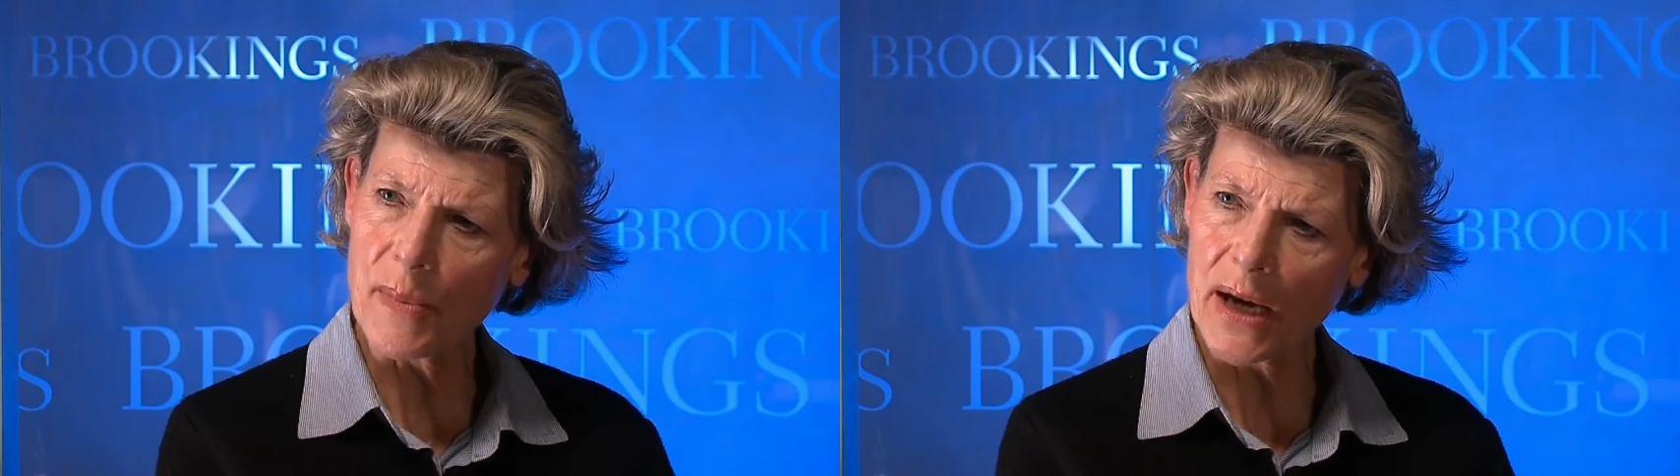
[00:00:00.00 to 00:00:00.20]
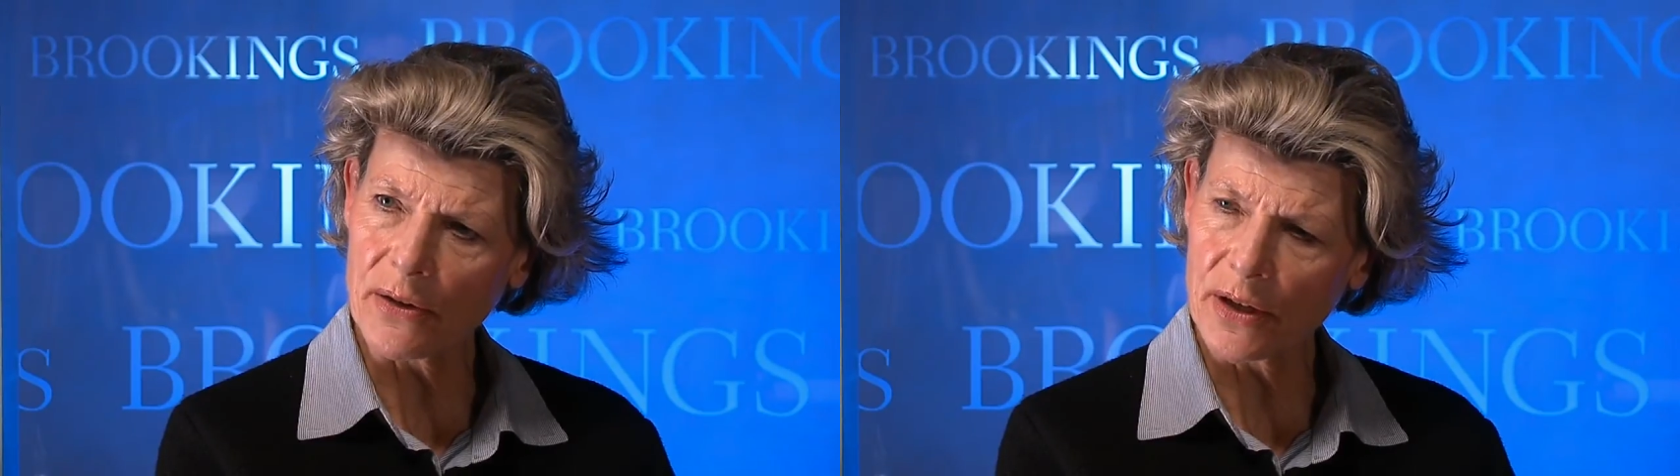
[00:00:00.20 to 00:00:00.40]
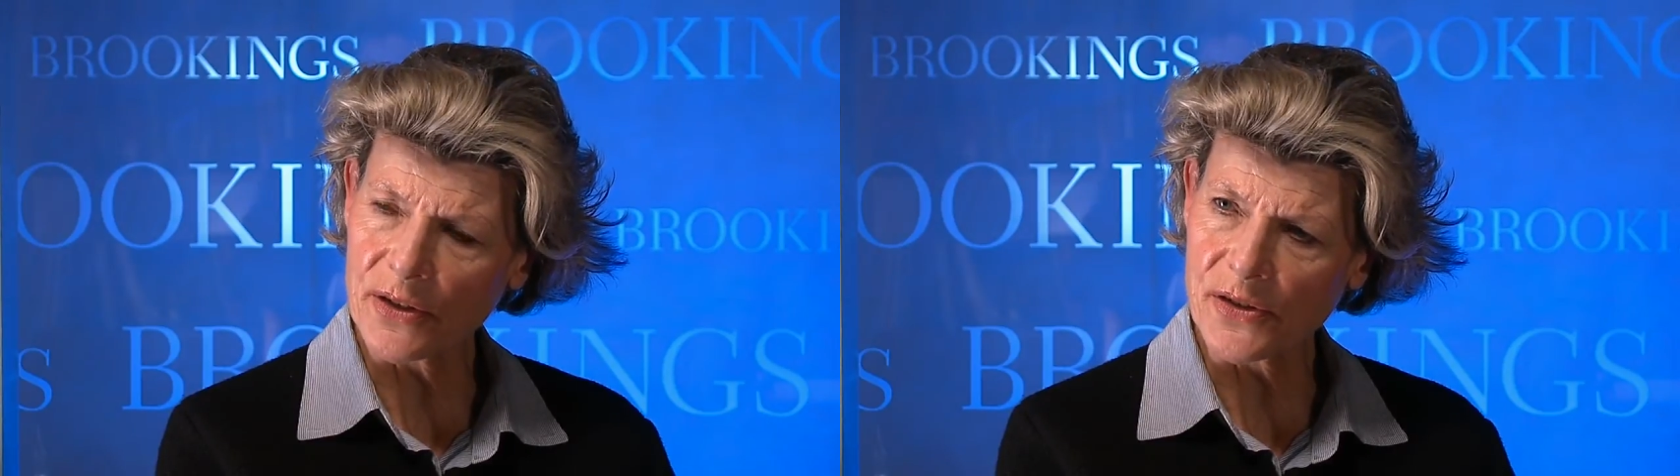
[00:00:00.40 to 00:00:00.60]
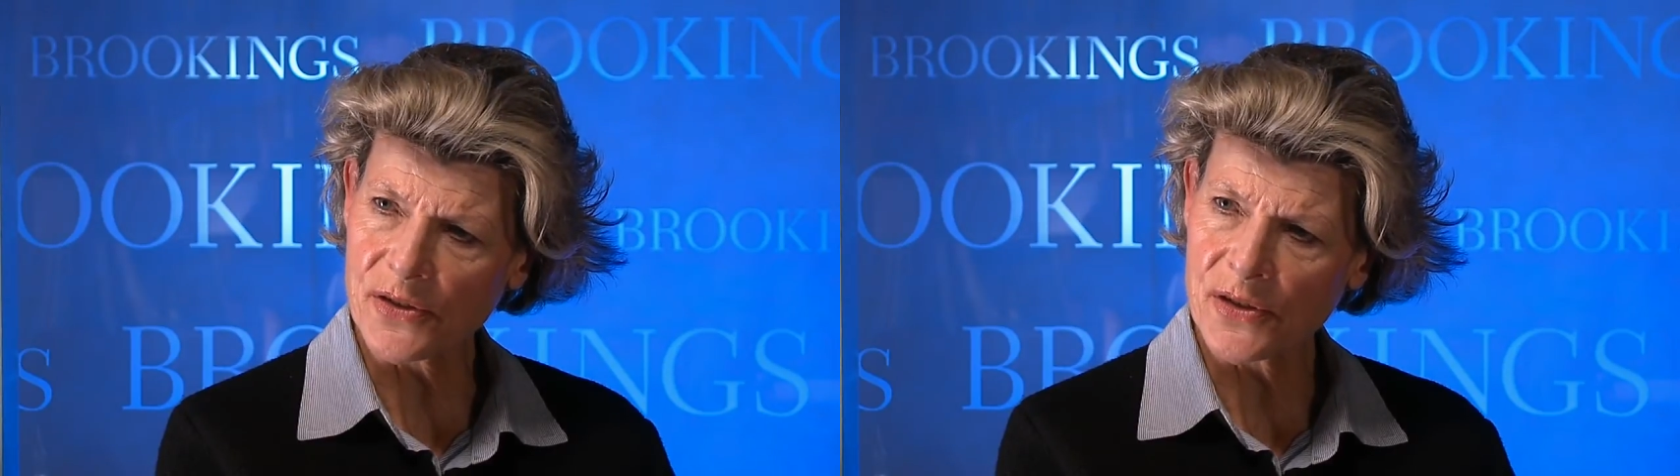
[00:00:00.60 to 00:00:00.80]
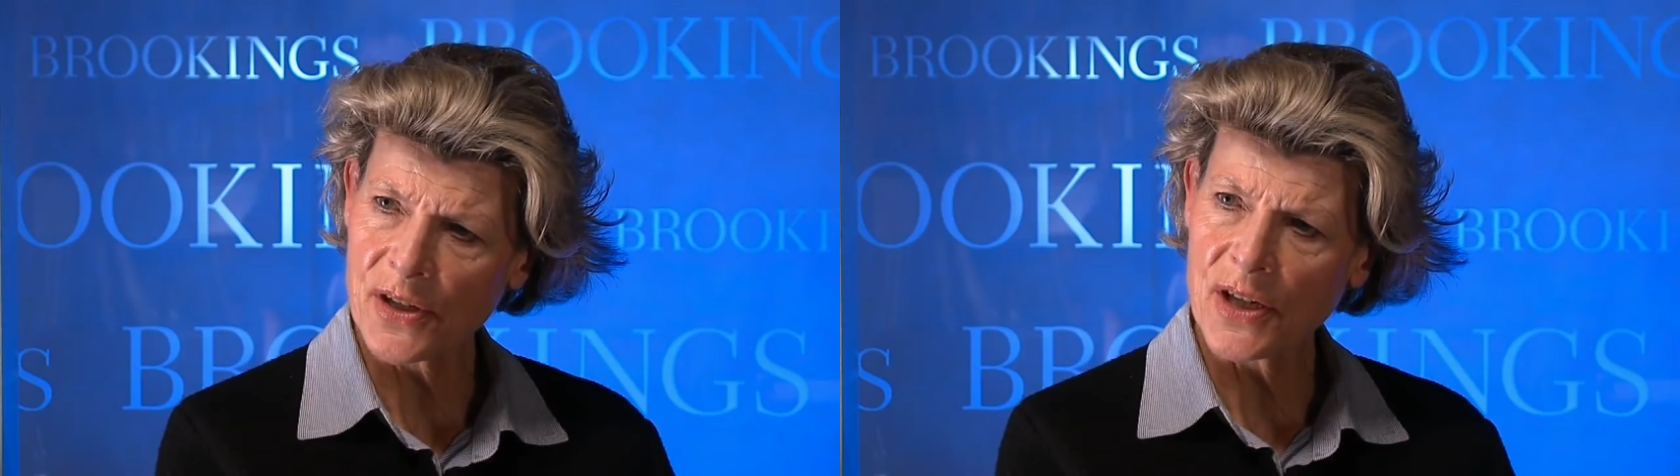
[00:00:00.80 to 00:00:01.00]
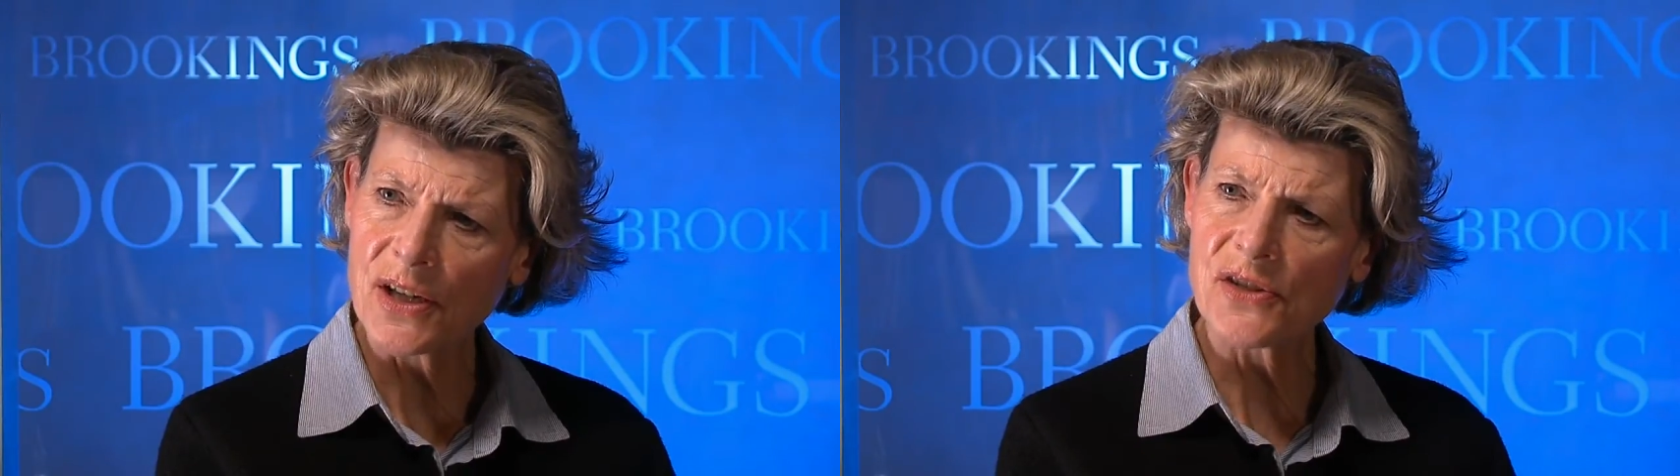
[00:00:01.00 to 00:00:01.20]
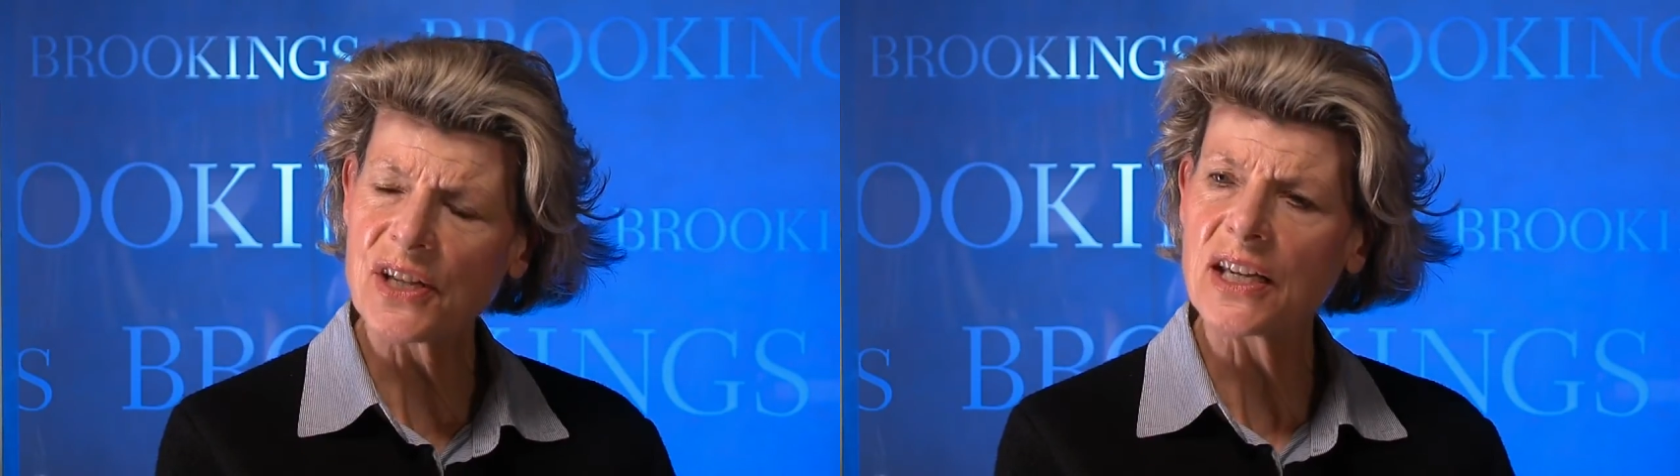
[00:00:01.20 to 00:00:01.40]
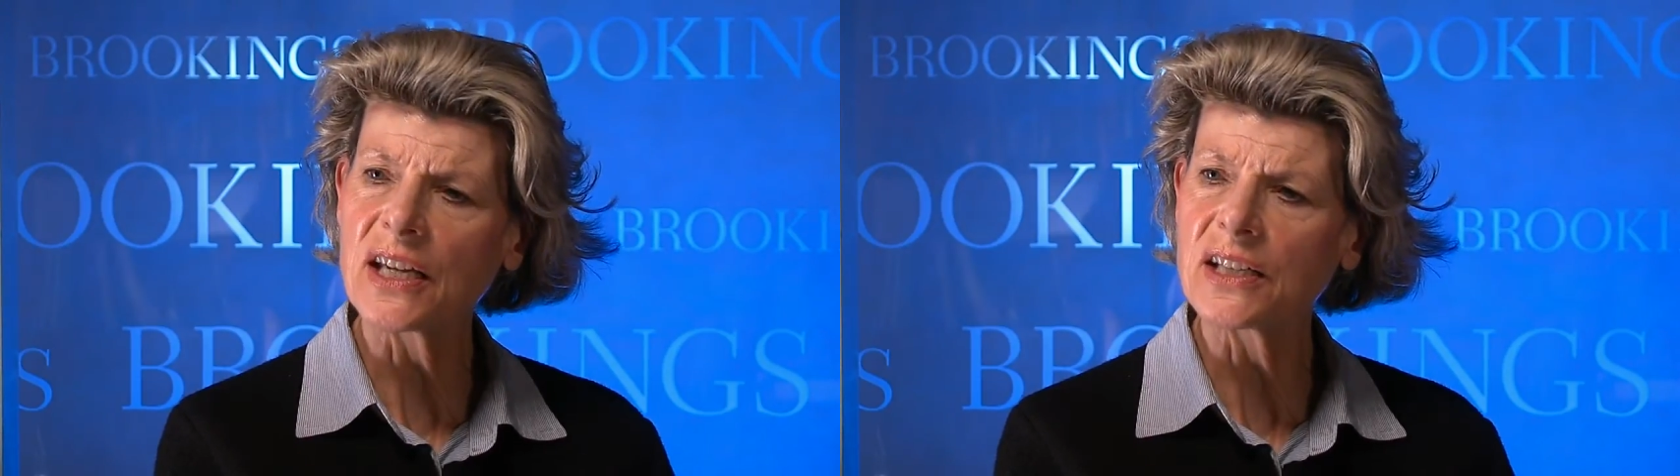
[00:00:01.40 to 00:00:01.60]
Americans
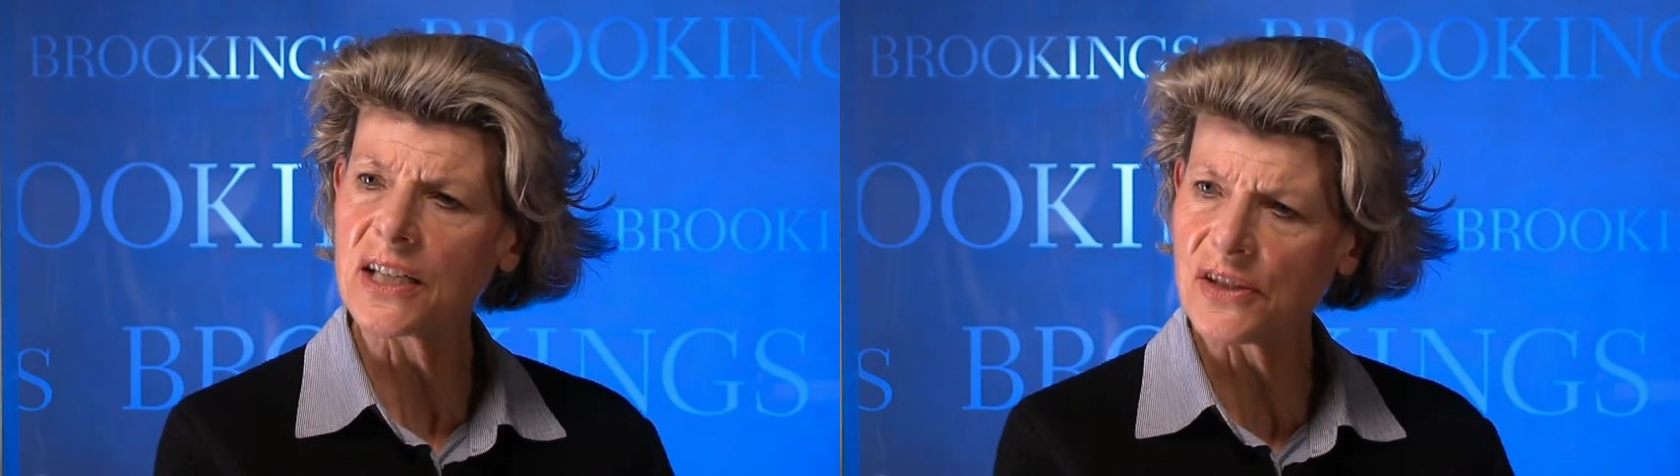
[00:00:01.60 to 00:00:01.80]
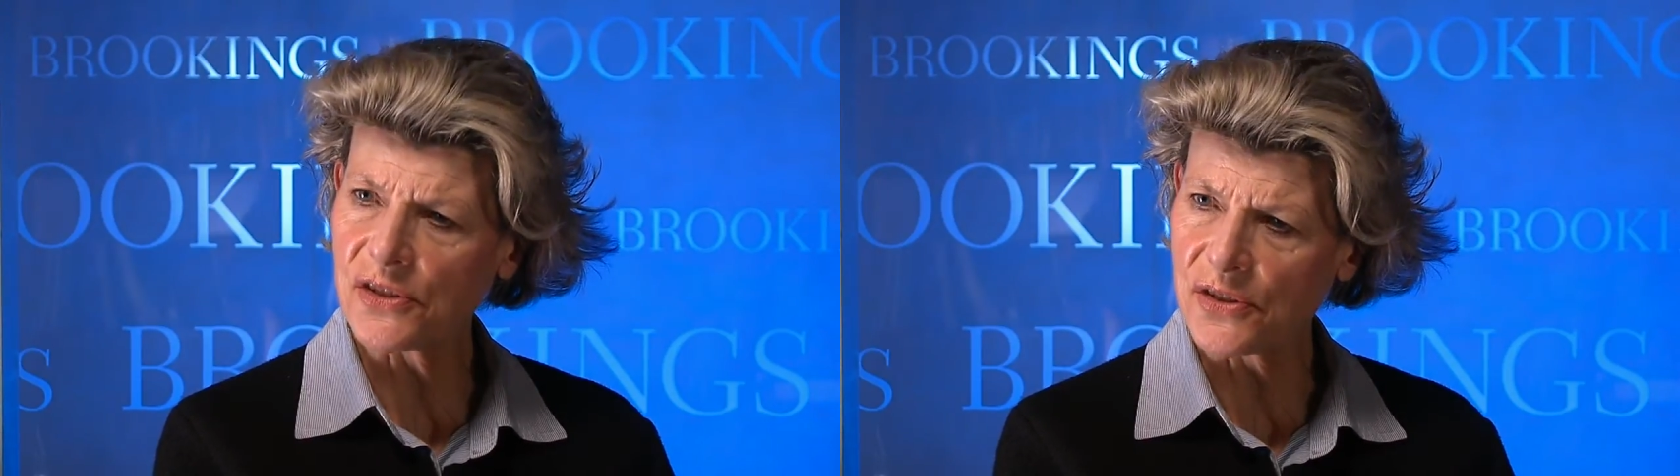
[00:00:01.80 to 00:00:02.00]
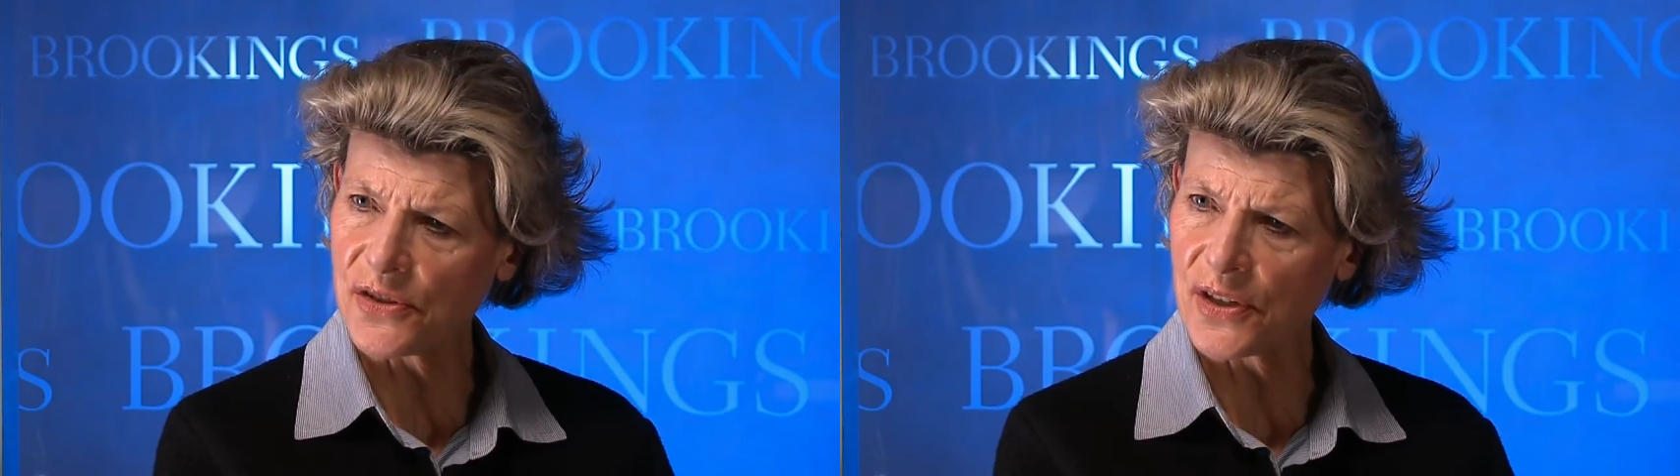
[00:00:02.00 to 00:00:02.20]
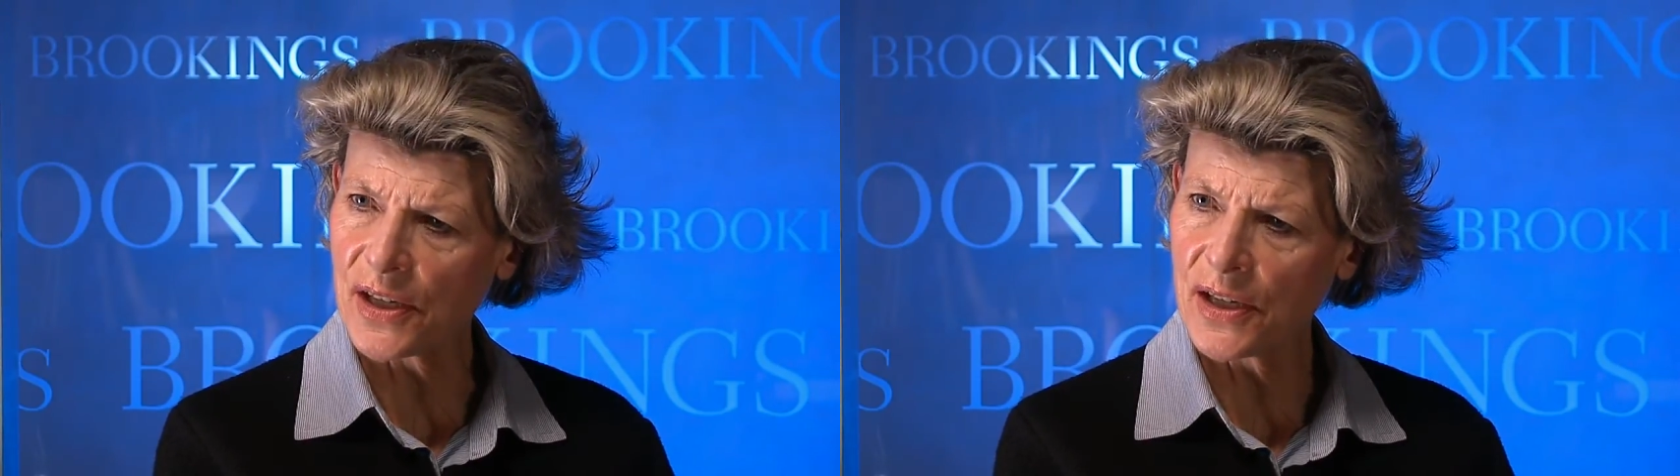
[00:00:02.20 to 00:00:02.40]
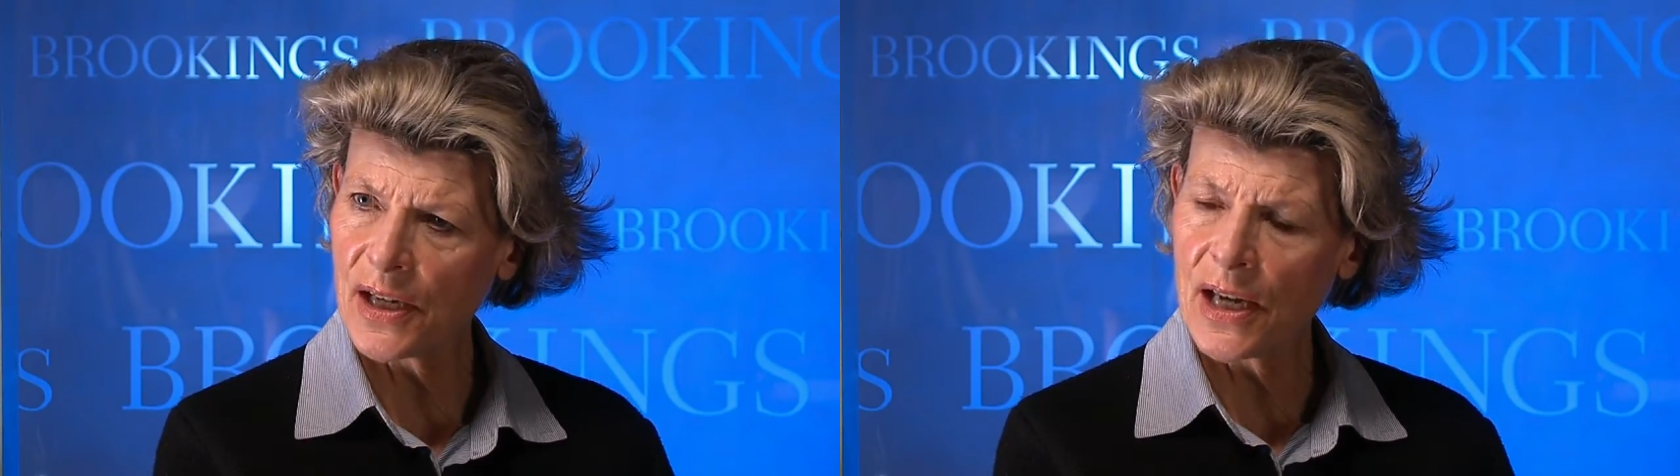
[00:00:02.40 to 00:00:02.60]
seeking decency,